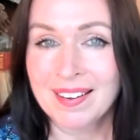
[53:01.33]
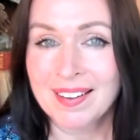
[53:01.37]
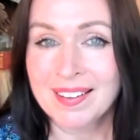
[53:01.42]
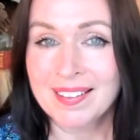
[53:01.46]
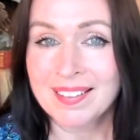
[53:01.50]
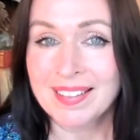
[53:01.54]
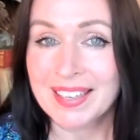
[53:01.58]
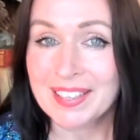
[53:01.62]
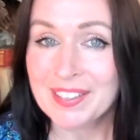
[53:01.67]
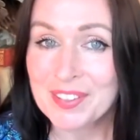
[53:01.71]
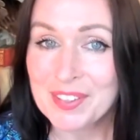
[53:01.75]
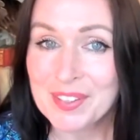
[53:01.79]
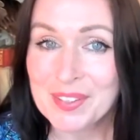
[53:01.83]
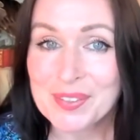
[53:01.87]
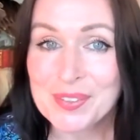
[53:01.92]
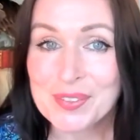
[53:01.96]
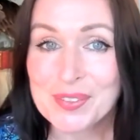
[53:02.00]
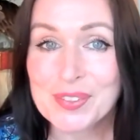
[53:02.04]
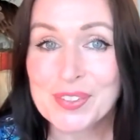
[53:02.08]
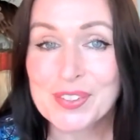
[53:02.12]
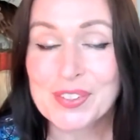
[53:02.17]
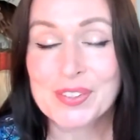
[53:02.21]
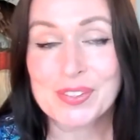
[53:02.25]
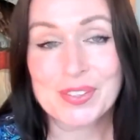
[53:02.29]
Thank you
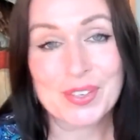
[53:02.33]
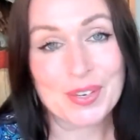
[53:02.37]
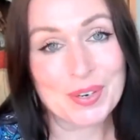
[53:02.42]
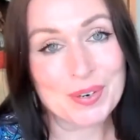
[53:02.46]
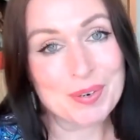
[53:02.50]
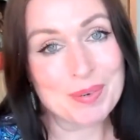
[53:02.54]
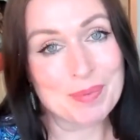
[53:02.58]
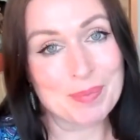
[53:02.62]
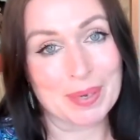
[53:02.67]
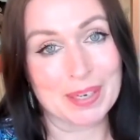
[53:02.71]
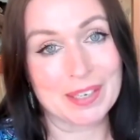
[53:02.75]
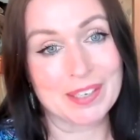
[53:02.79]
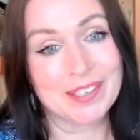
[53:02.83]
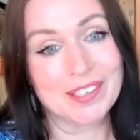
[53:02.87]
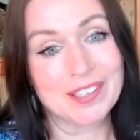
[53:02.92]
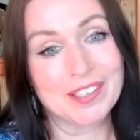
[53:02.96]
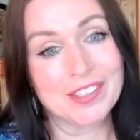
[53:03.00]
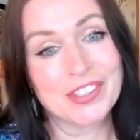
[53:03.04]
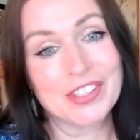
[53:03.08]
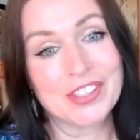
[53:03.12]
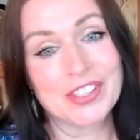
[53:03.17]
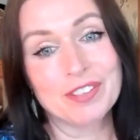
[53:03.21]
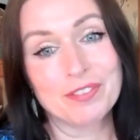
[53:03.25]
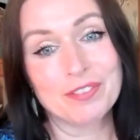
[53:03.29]
so
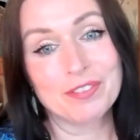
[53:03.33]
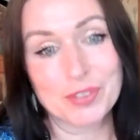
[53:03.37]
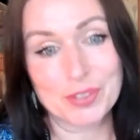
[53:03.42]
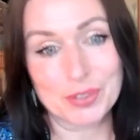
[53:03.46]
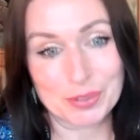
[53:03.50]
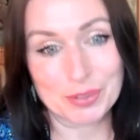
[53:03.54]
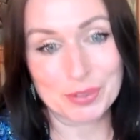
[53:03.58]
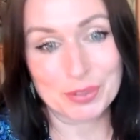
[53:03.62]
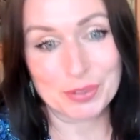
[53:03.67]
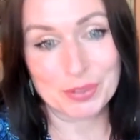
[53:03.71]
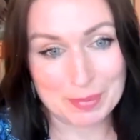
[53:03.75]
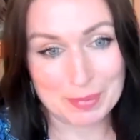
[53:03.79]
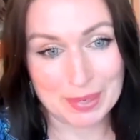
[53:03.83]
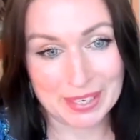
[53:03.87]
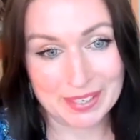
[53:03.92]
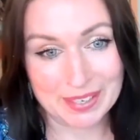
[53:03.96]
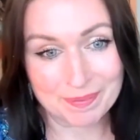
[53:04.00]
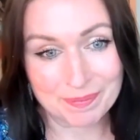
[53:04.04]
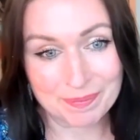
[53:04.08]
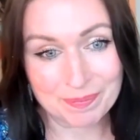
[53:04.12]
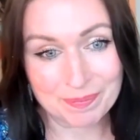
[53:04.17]
much for joining me.